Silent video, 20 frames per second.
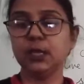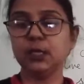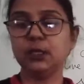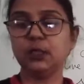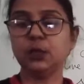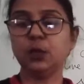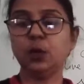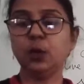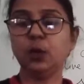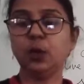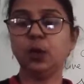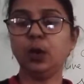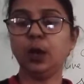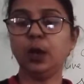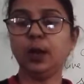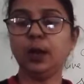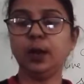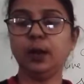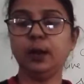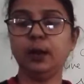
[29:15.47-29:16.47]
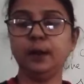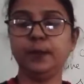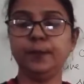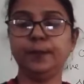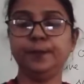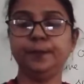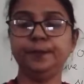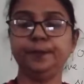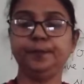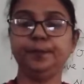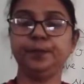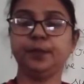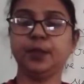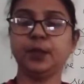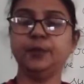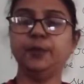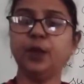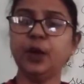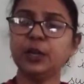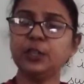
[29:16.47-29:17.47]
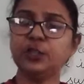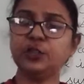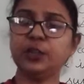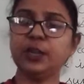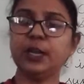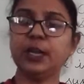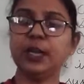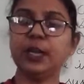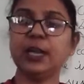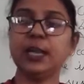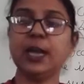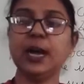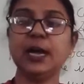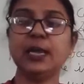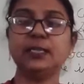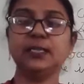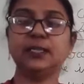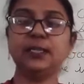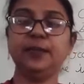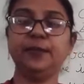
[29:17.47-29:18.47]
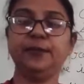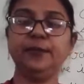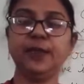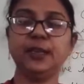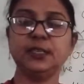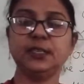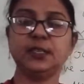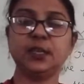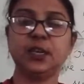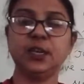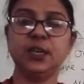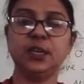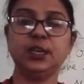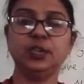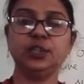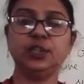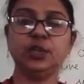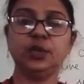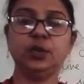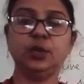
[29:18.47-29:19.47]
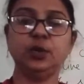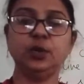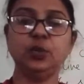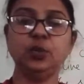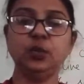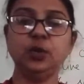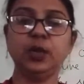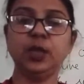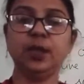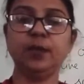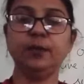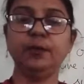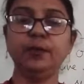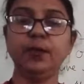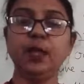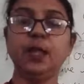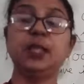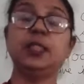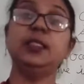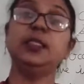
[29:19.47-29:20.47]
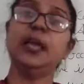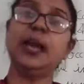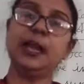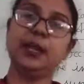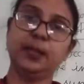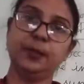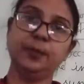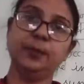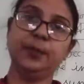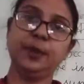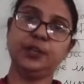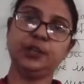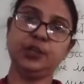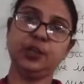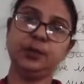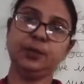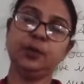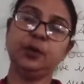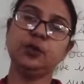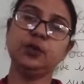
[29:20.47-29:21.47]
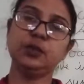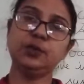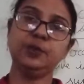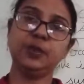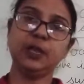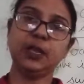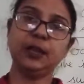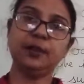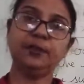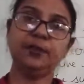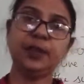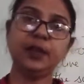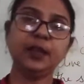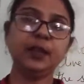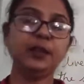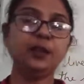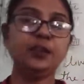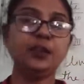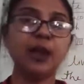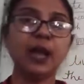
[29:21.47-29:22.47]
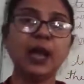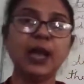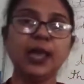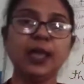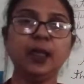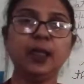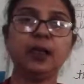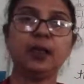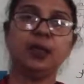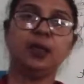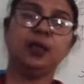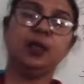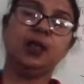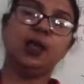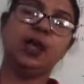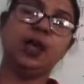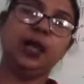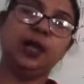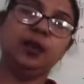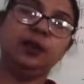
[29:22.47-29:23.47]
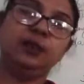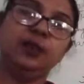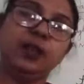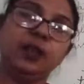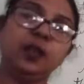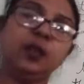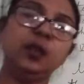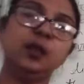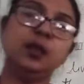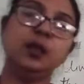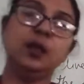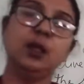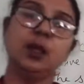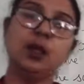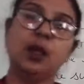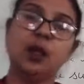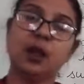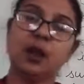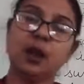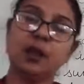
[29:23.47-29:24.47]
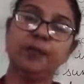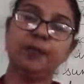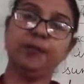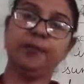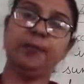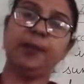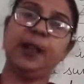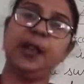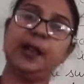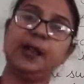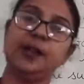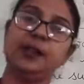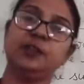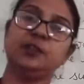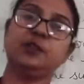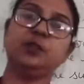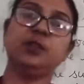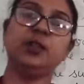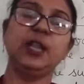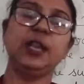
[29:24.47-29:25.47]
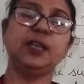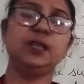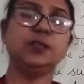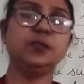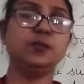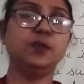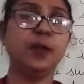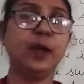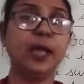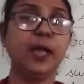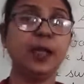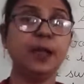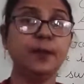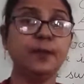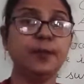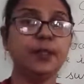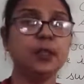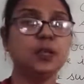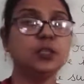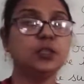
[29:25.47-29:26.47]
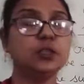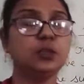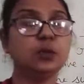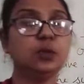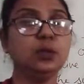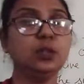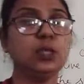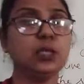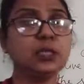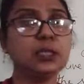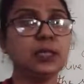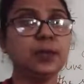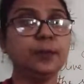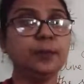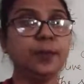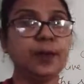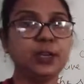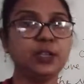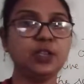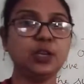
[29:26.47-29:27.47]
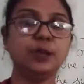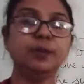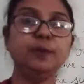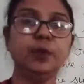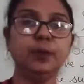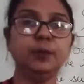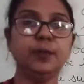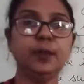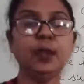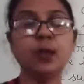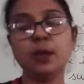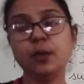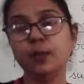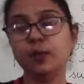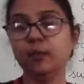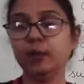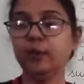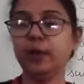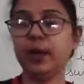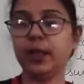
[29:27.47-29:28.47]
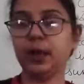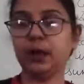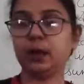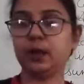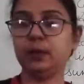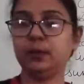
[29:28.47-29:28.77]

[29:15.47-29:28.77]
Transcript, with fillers: so, um, mm, fortunately our surface condition do give that impression because we are very dry and very rough planet so that is why. So, this impression will be work.